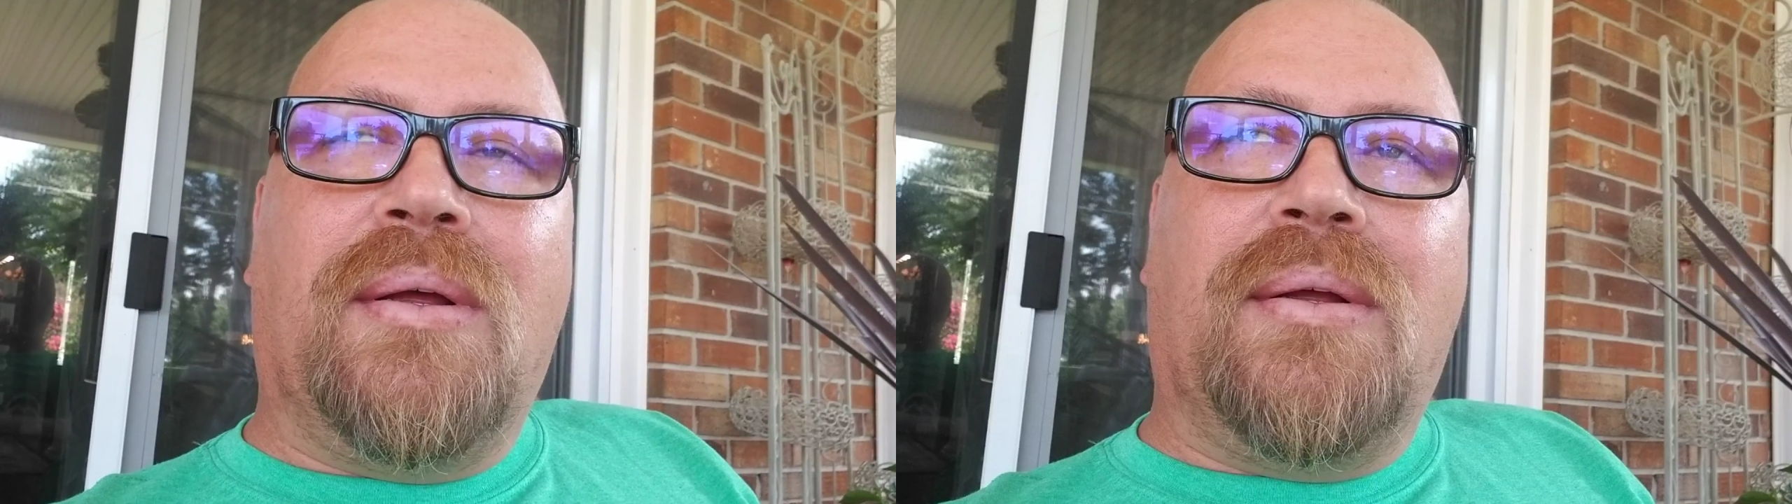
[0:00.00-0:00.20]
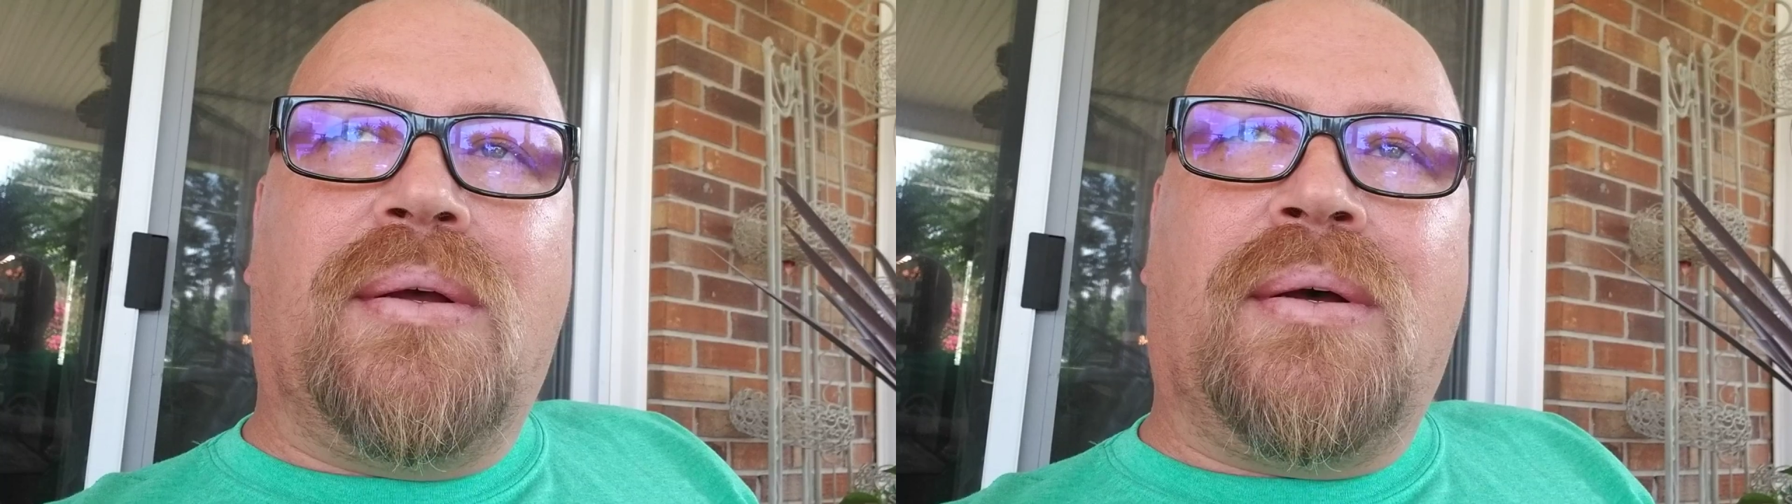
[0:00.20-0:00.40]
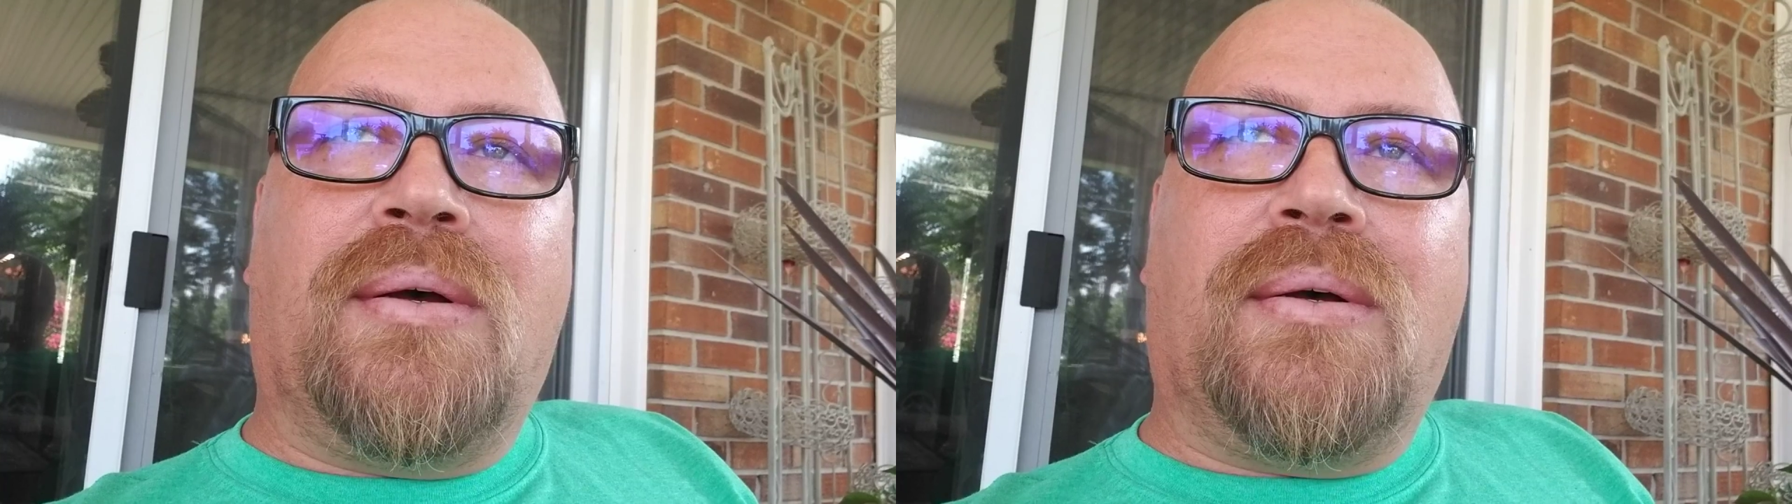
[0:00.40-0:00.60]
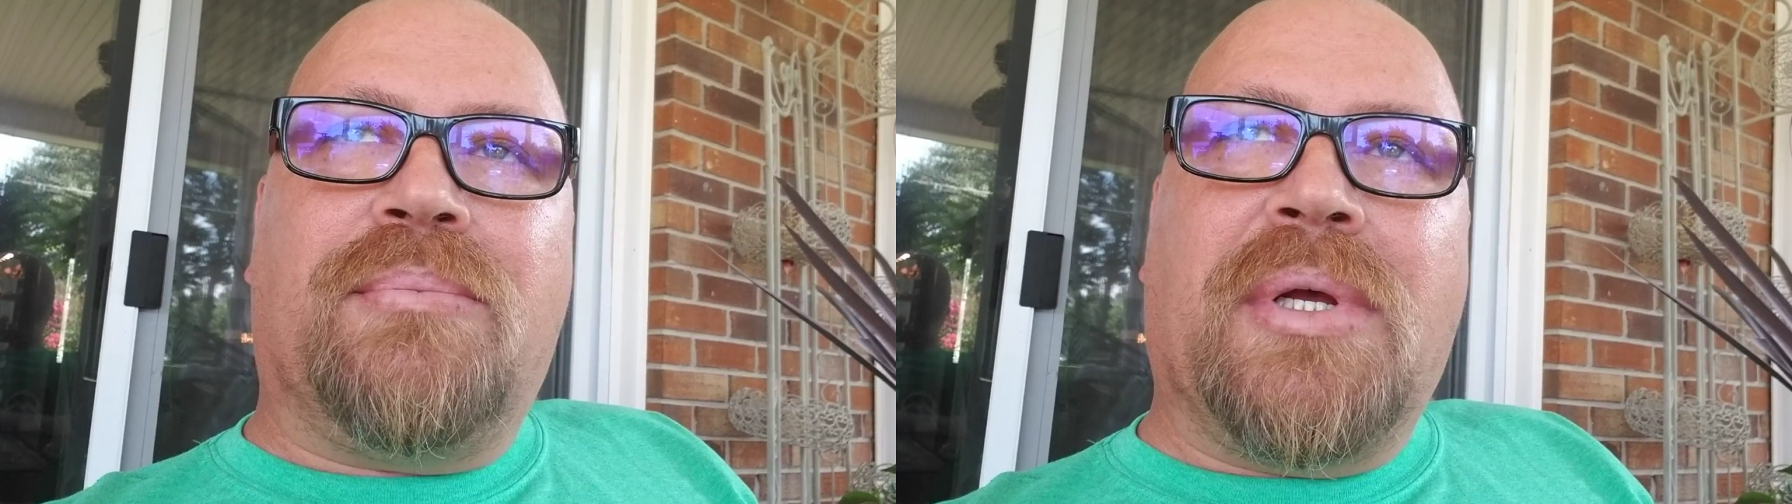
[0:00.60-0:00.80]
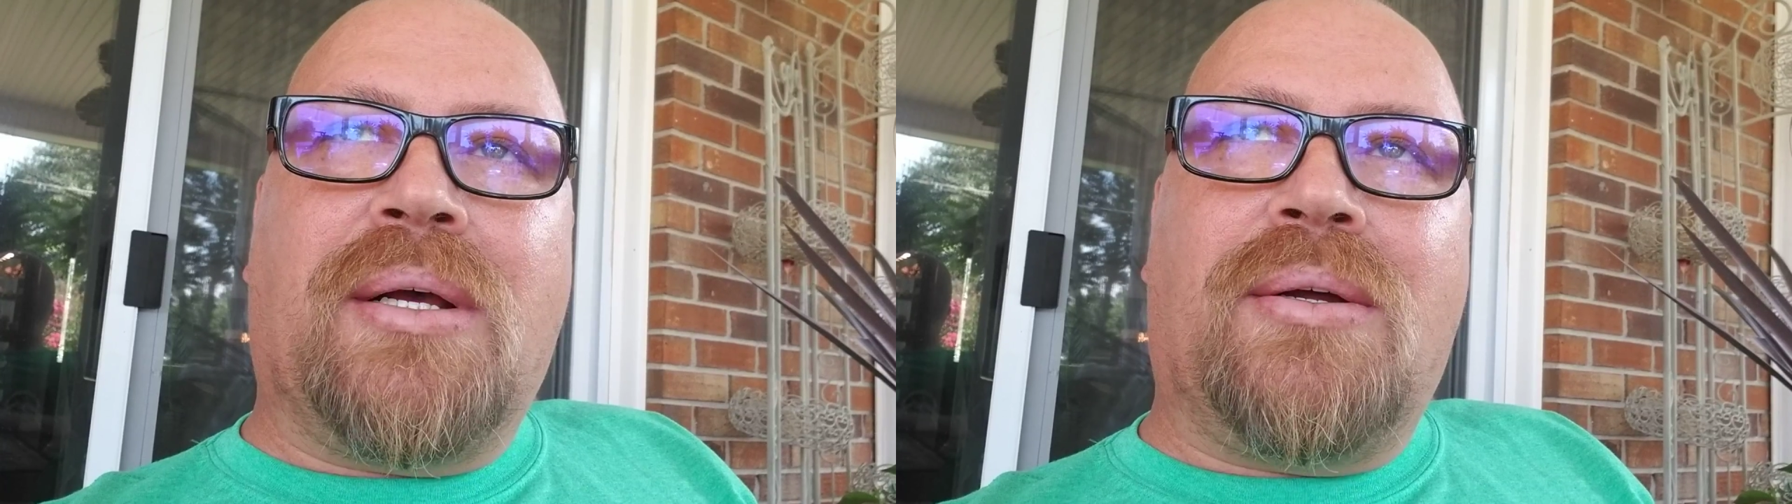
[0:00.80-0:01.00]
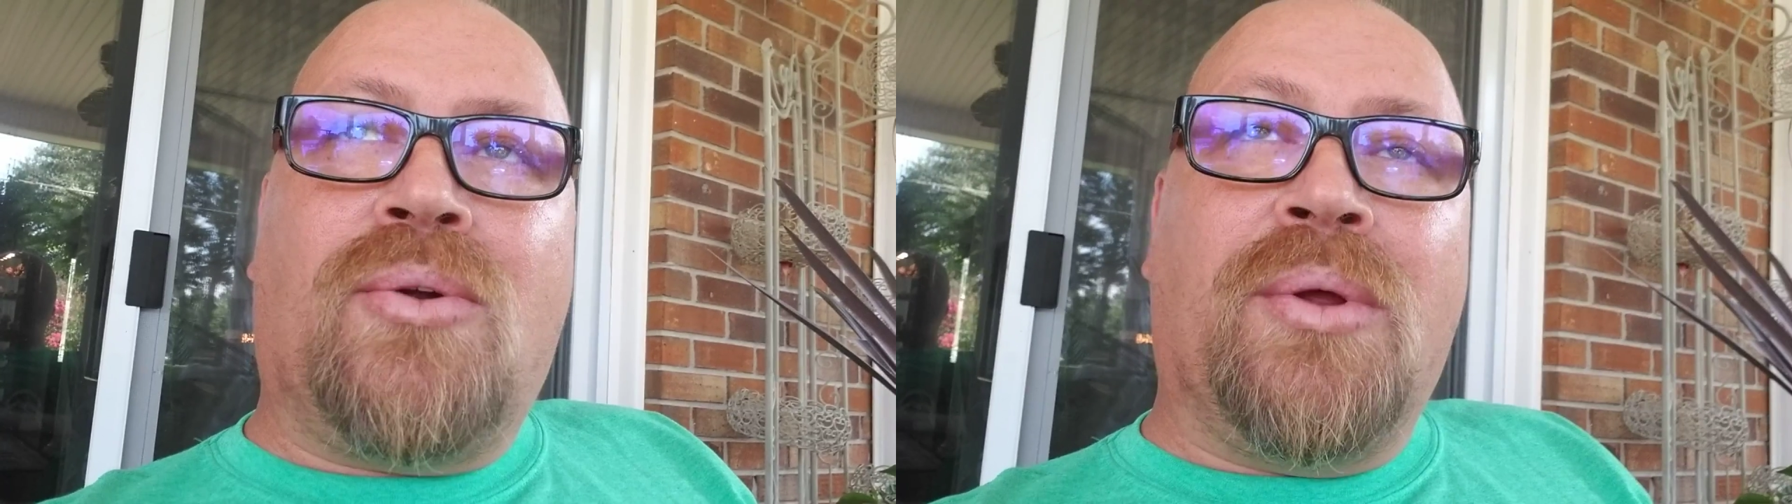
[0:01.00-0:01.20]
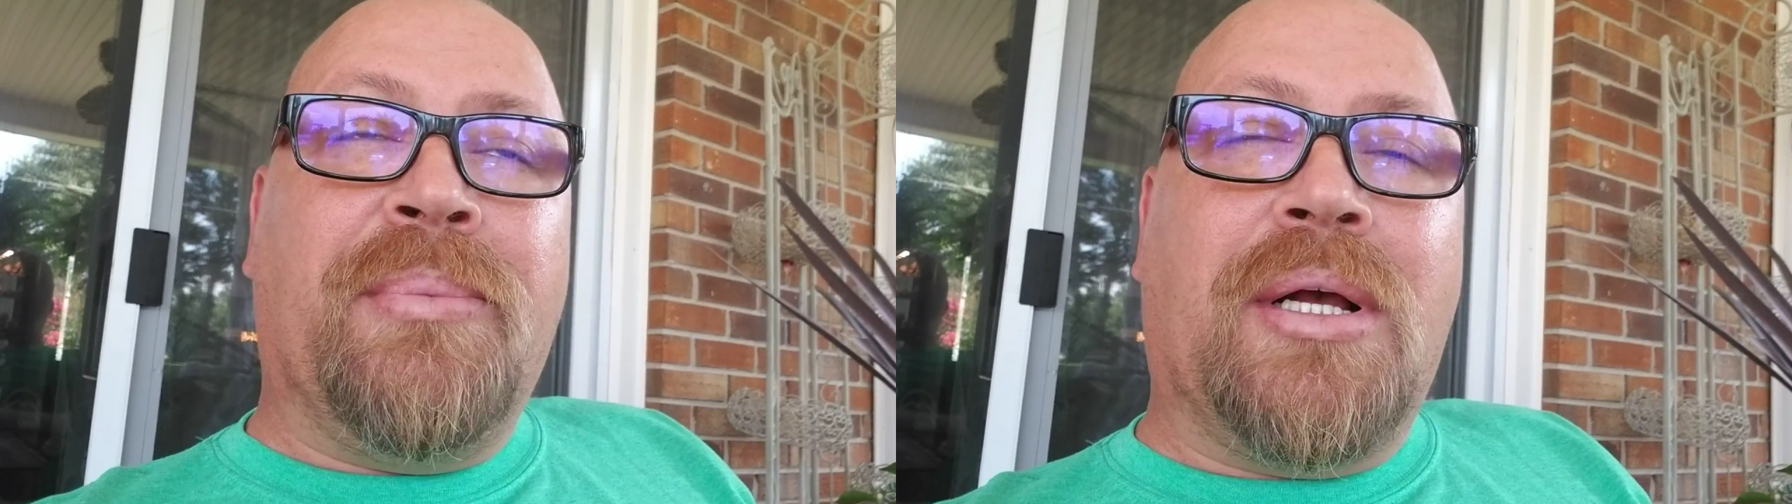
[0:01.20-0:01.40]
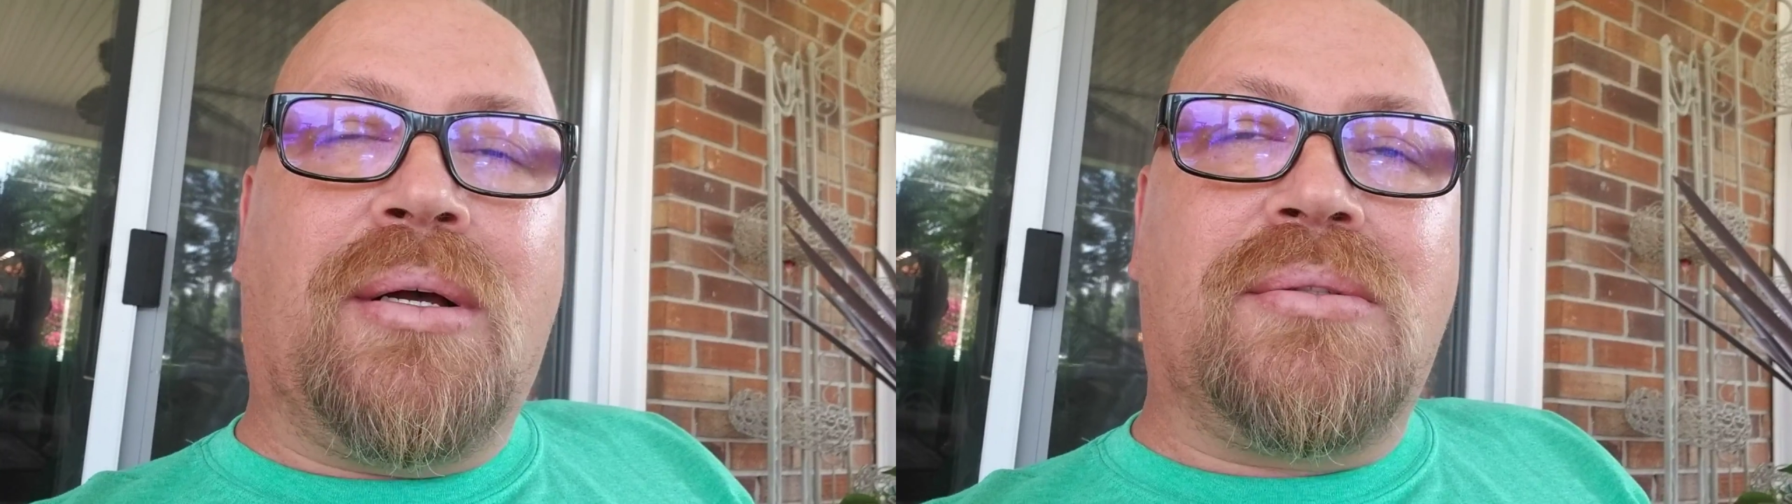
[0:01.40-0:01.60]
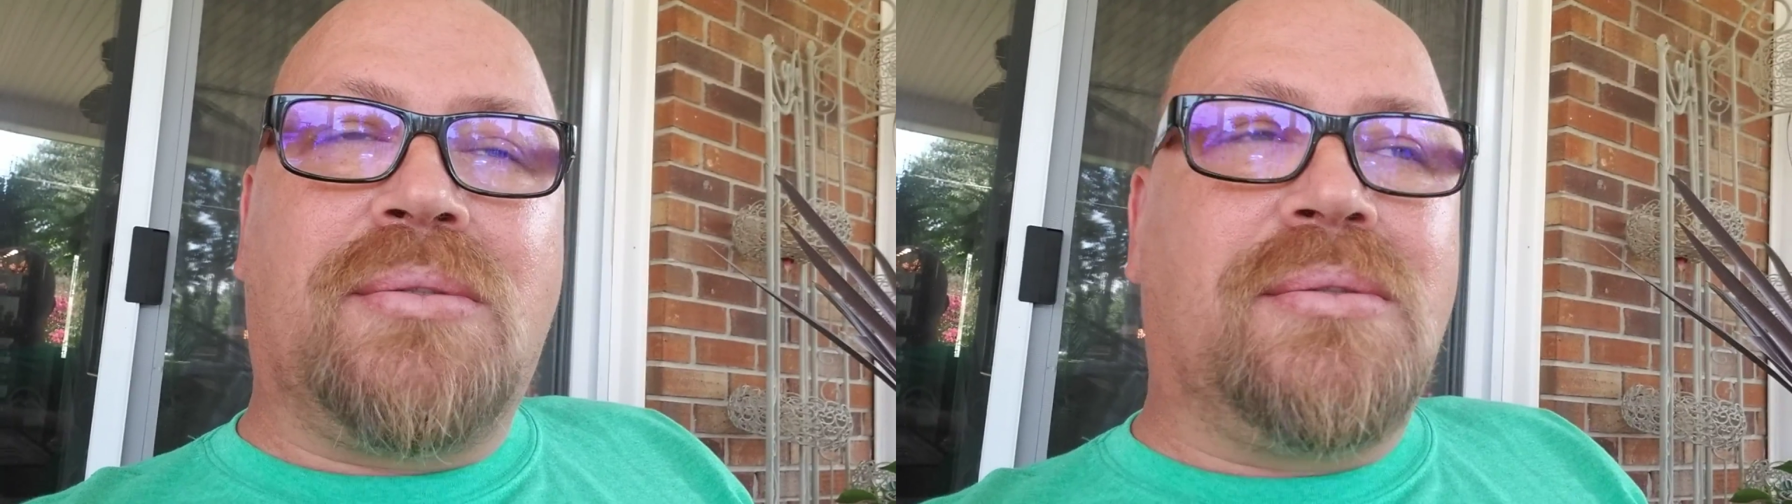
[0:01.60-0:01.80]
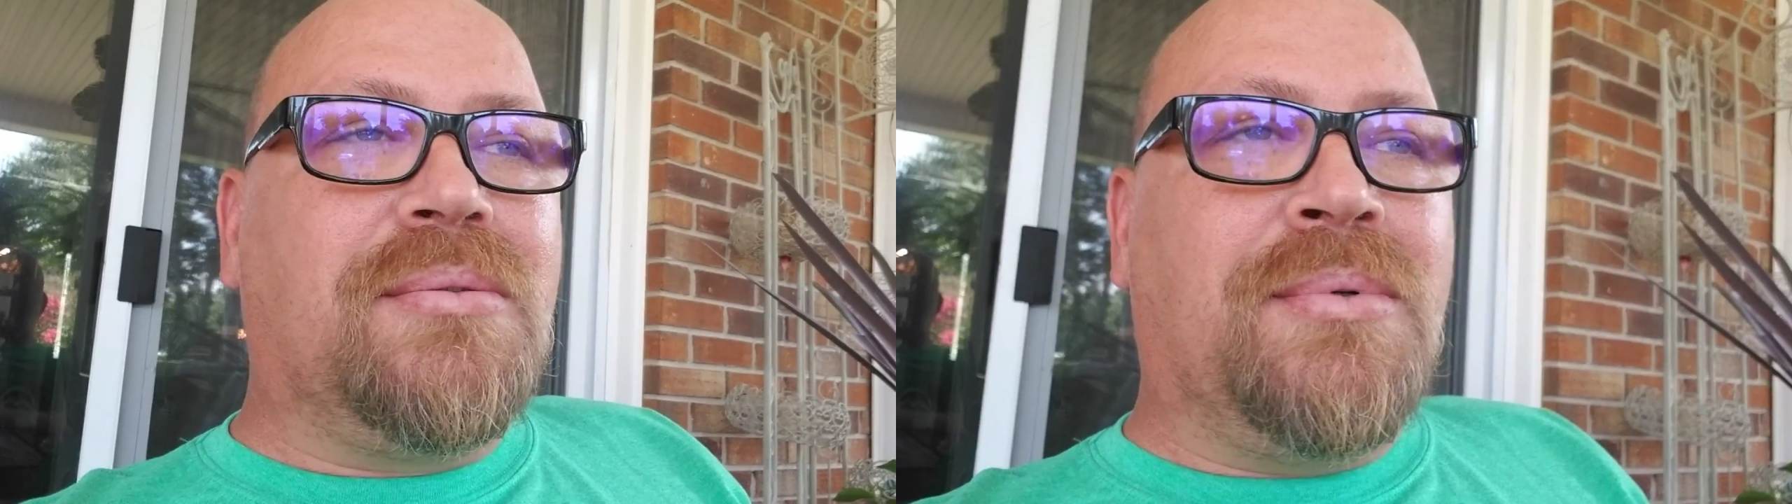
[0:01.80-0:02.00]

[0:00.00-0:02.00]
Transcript: now. Because the